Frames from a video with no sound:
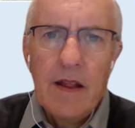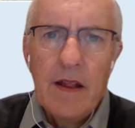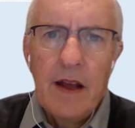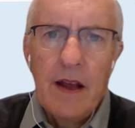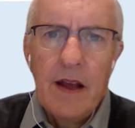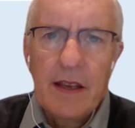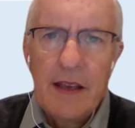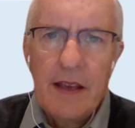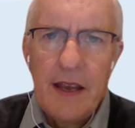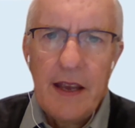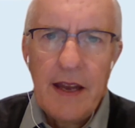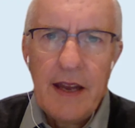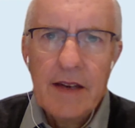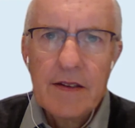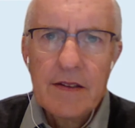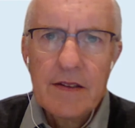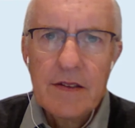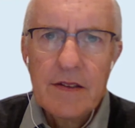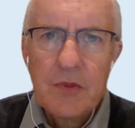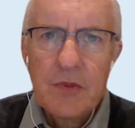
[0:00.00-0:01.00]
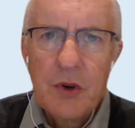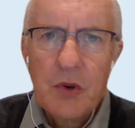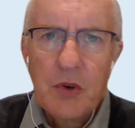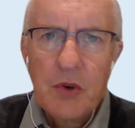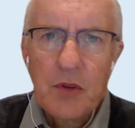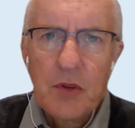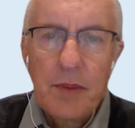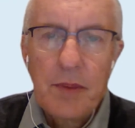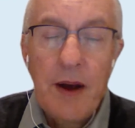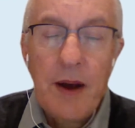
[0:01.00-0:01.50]
again, if we look
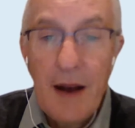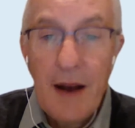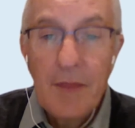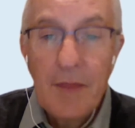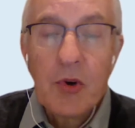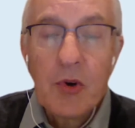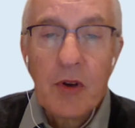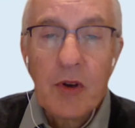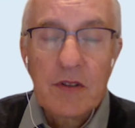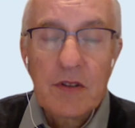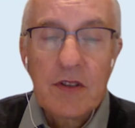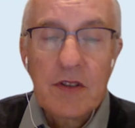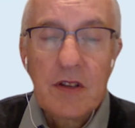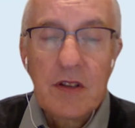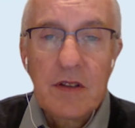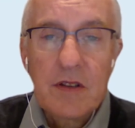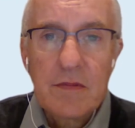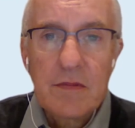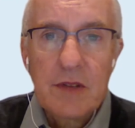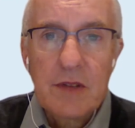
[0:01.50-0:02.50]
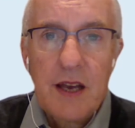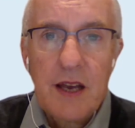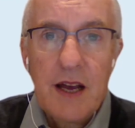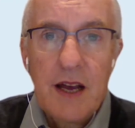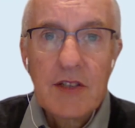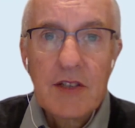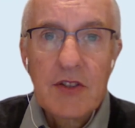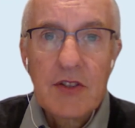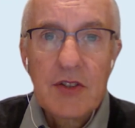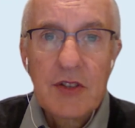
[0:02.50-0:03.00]
at palm oil, so the
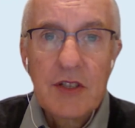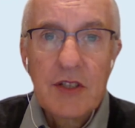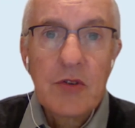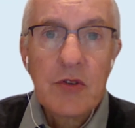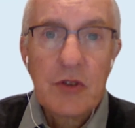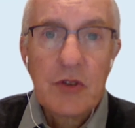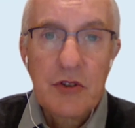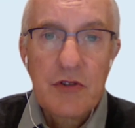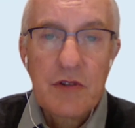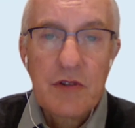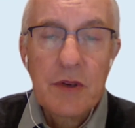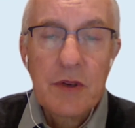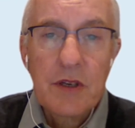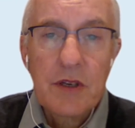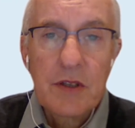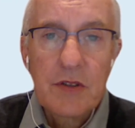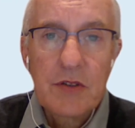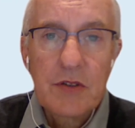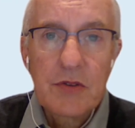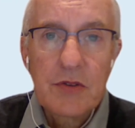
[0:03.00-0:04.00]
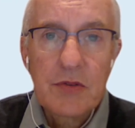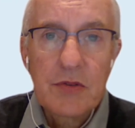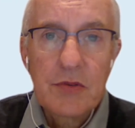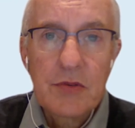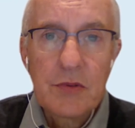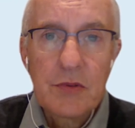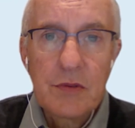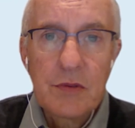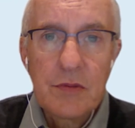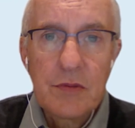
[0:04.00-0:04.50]
largest single contributor
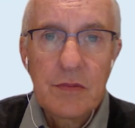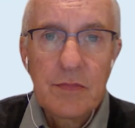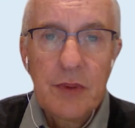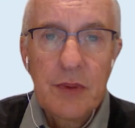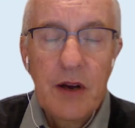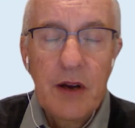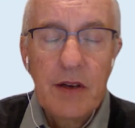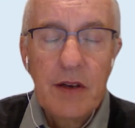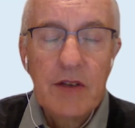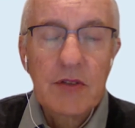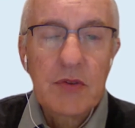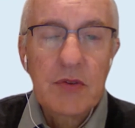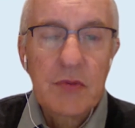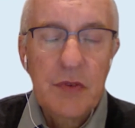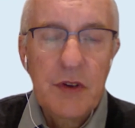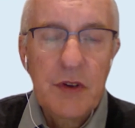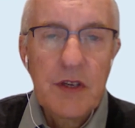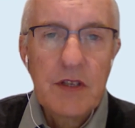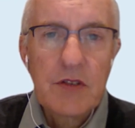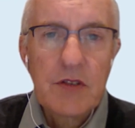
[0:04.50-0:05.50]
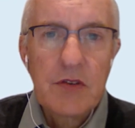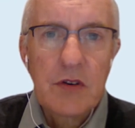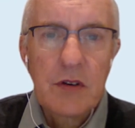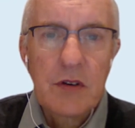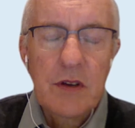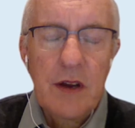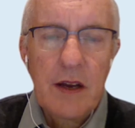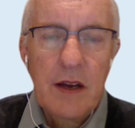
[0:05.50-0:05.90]
to biodiesel feedstock,